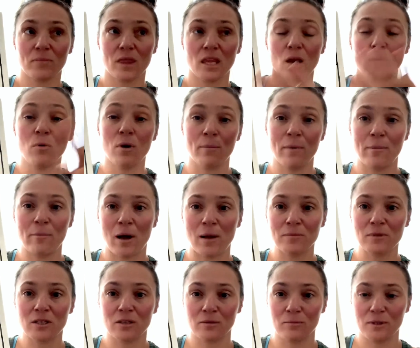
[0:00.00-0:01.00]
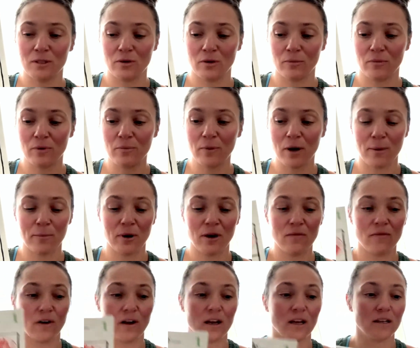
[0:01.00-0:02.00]
what my mom's going to be doing with primary
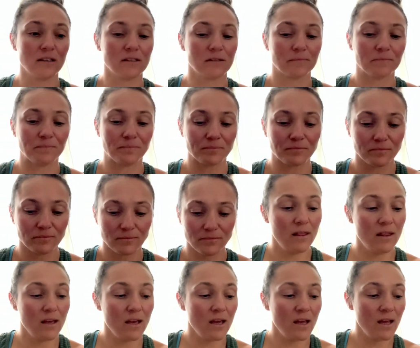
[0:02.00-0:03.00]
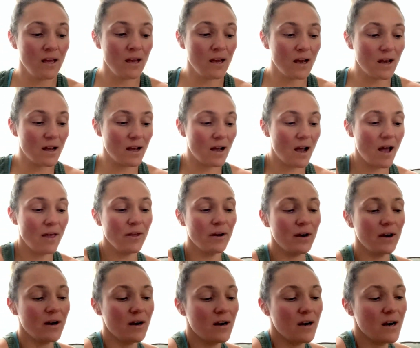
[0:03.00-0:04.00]
phonics. The
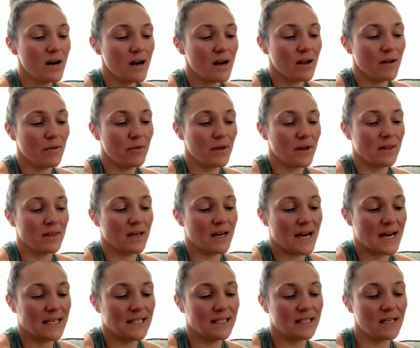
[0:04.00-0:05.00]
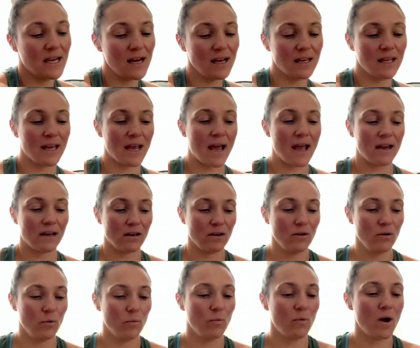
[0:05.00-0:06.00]
other thing that I did get
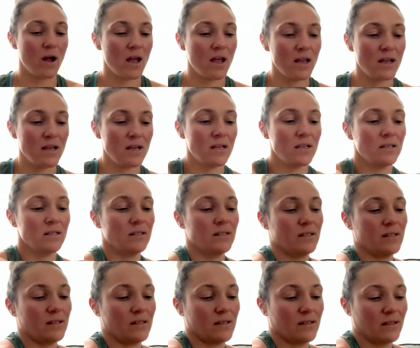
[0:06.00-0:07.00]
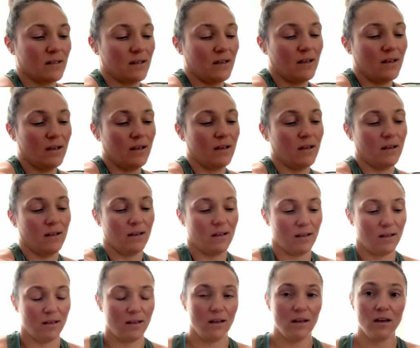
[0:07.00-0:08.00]
was
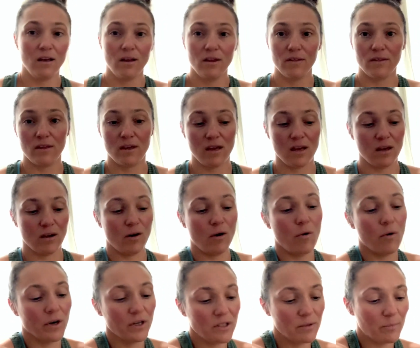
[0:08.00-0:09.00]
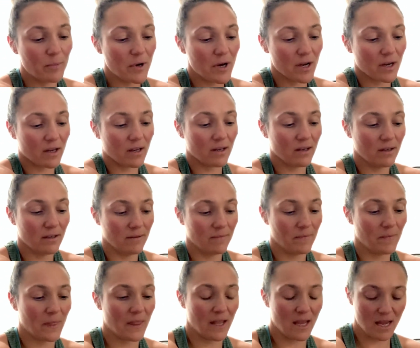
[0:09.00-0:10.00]
the course book
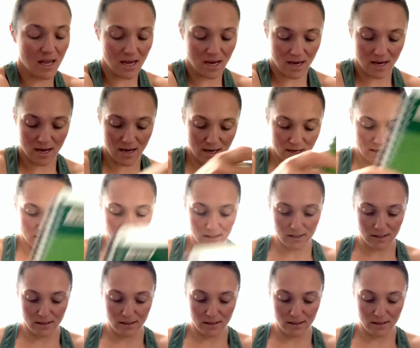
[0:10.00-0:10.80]
and